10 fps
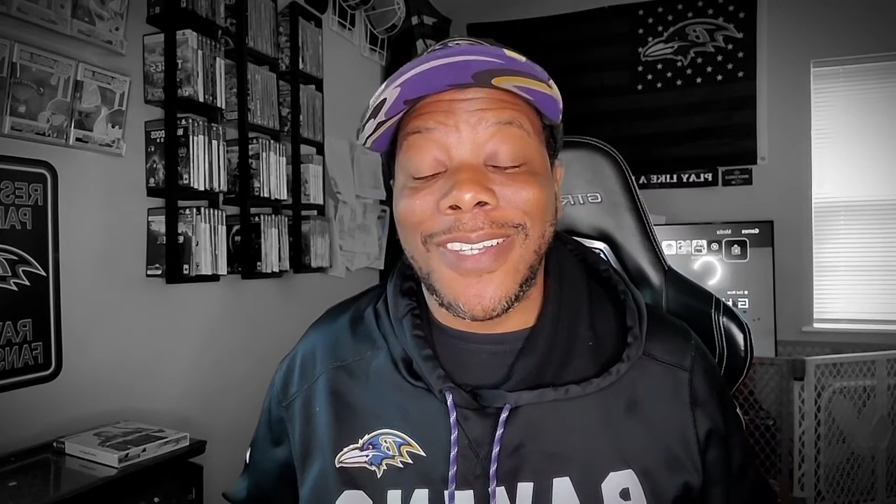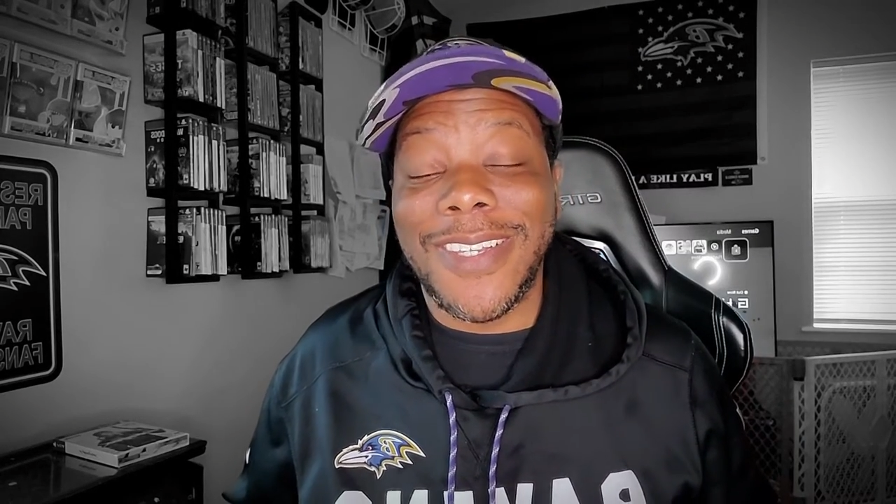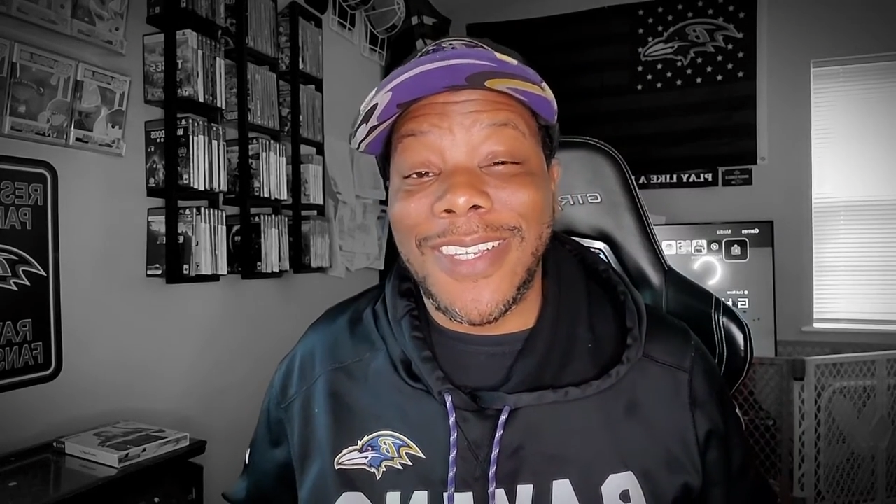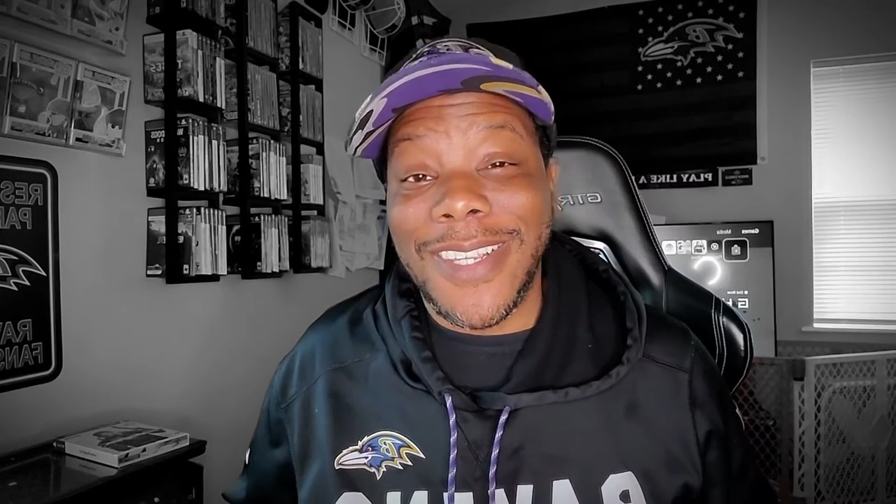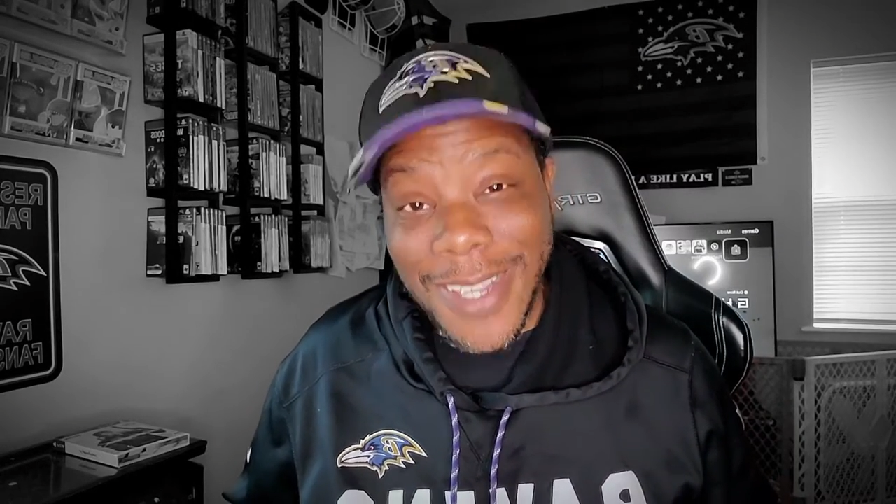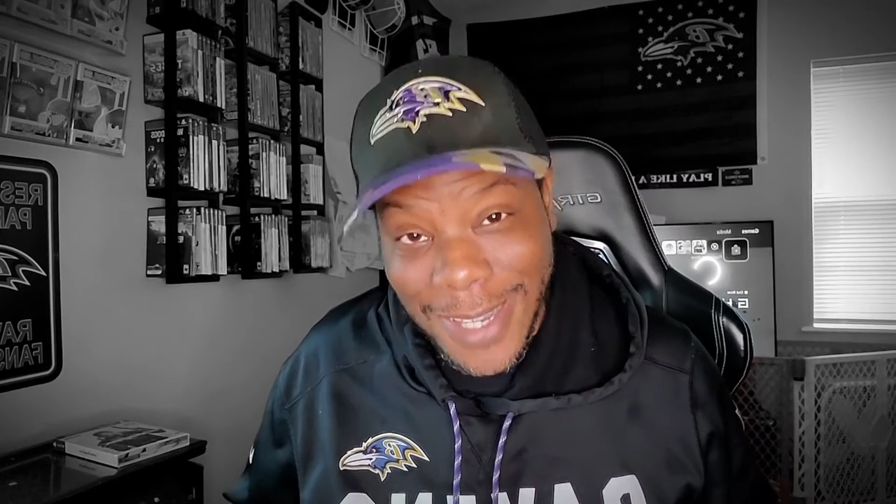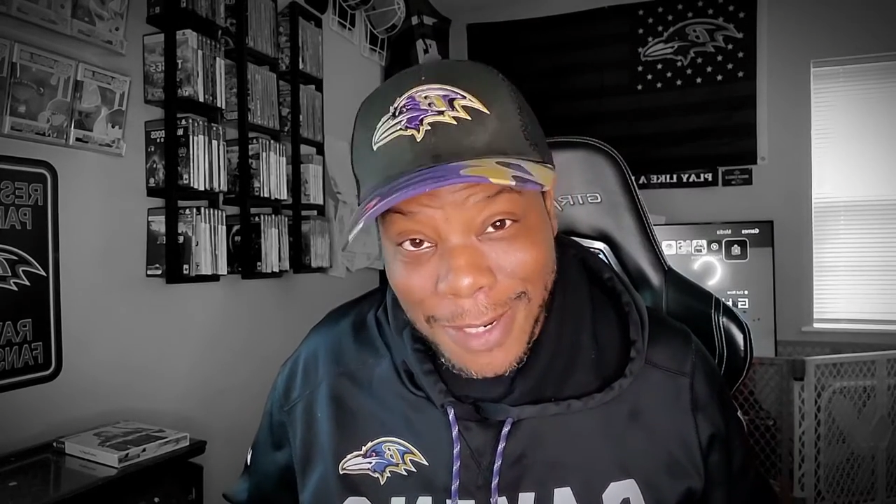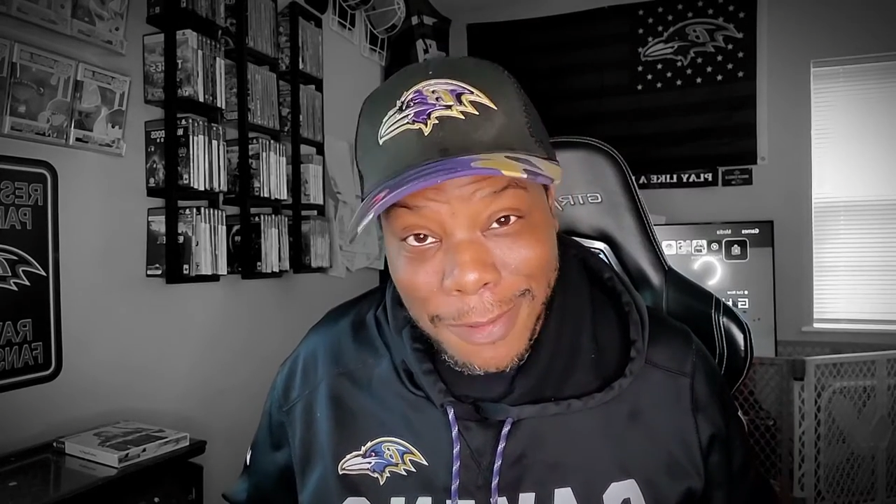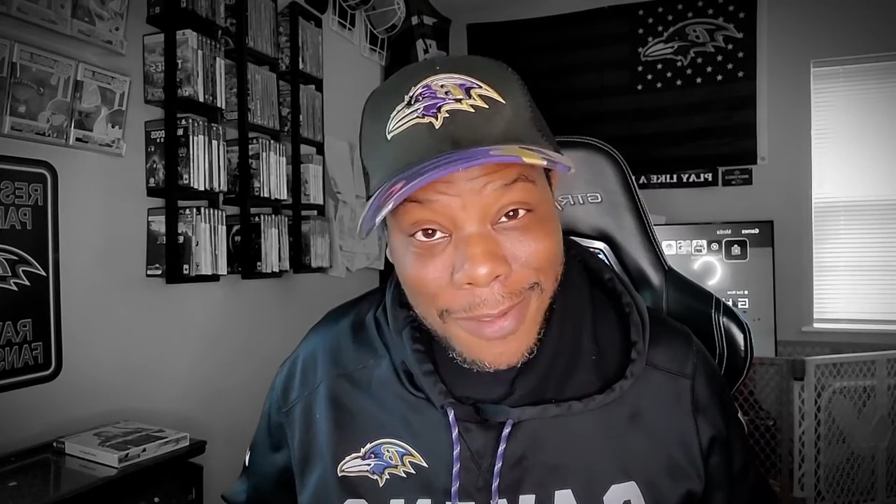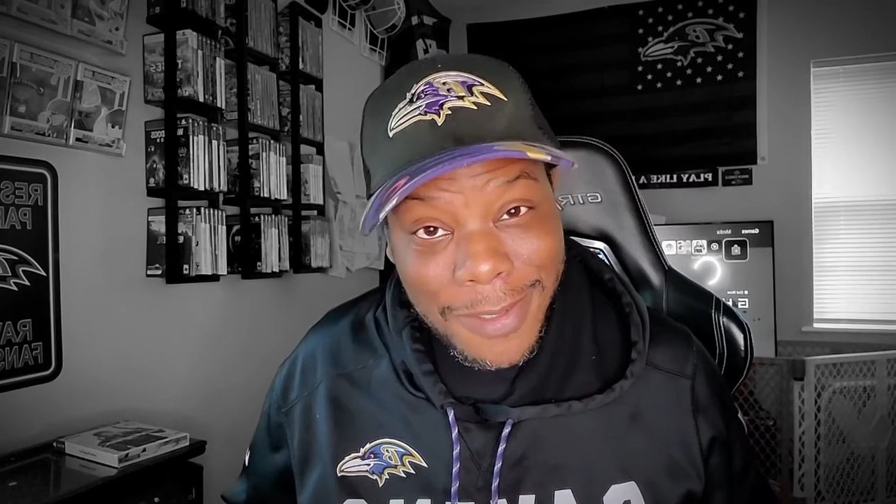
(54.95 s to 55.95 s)

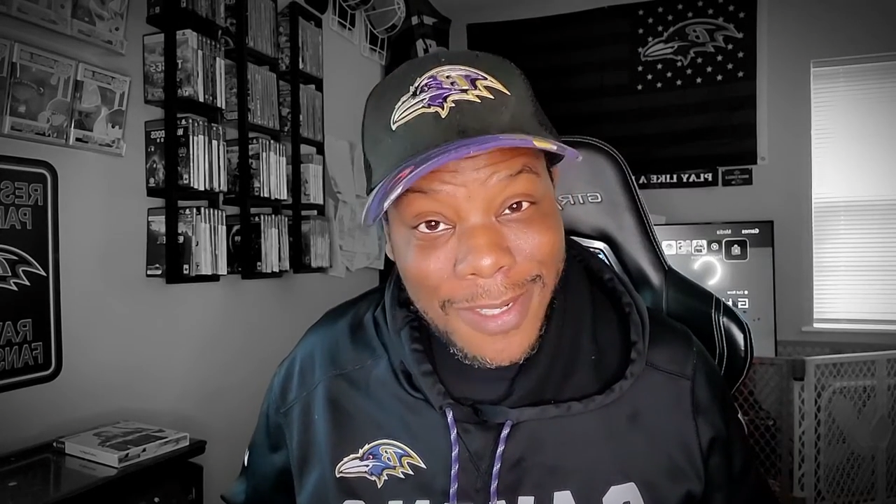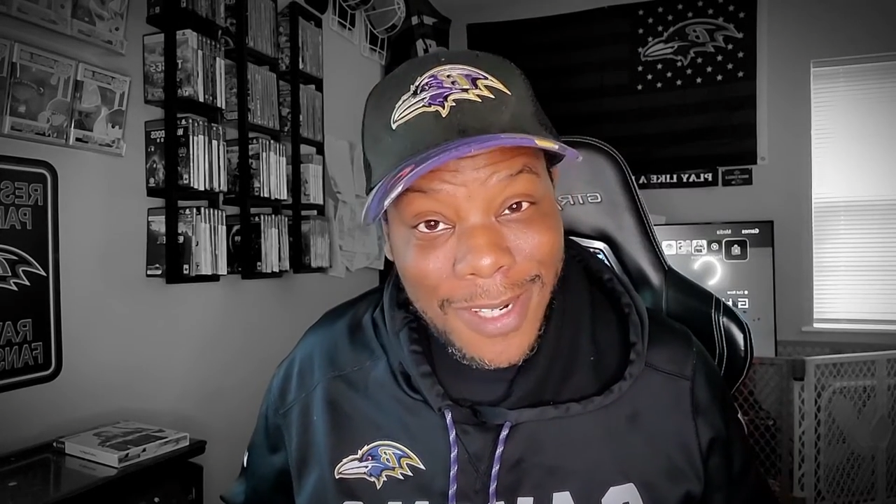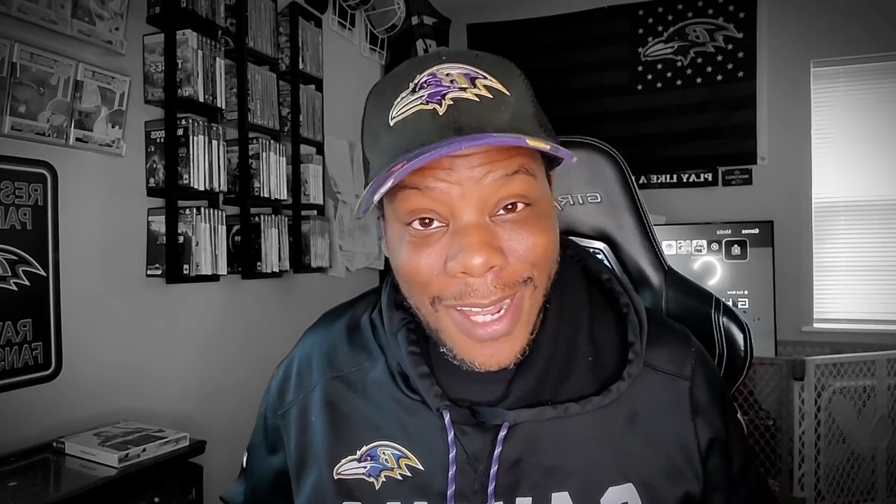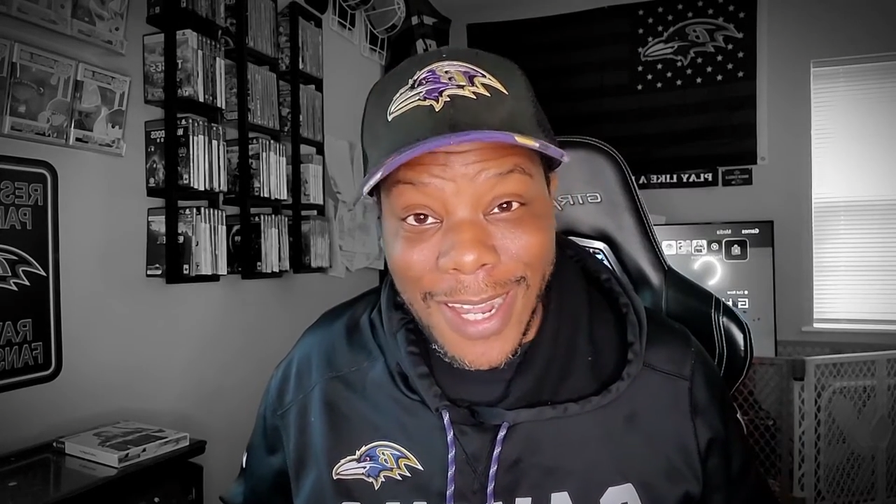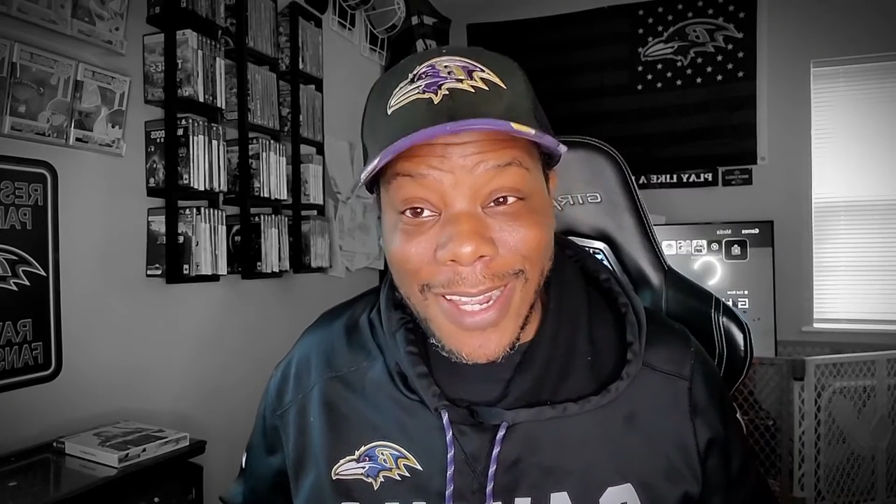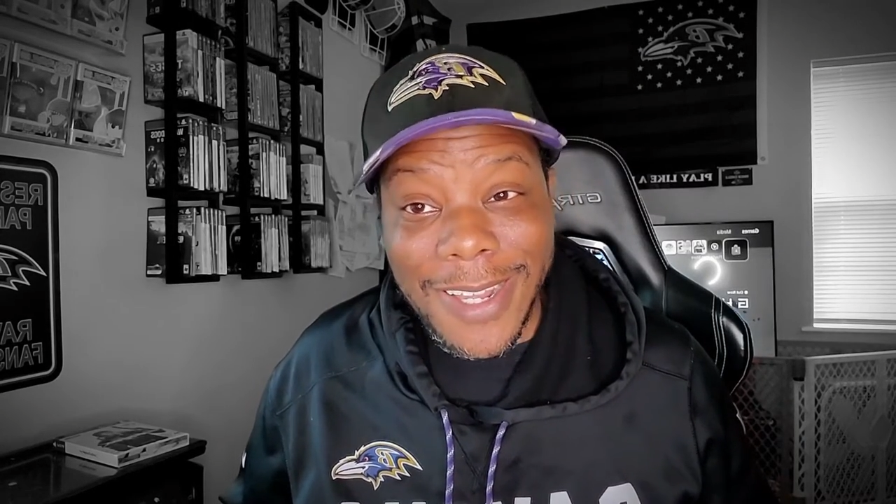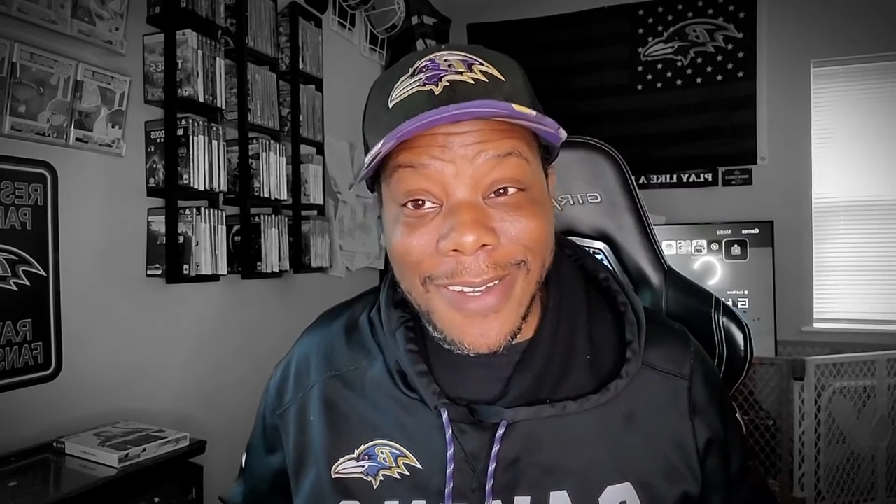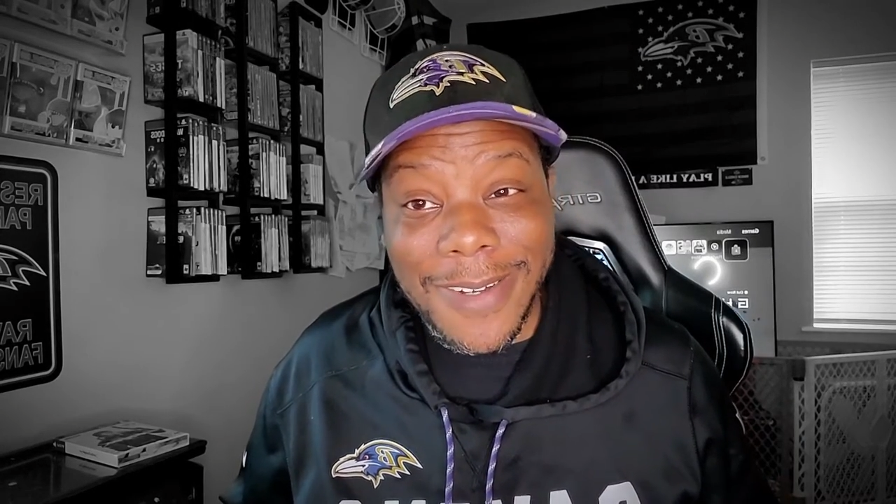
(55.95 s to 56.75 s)
years, like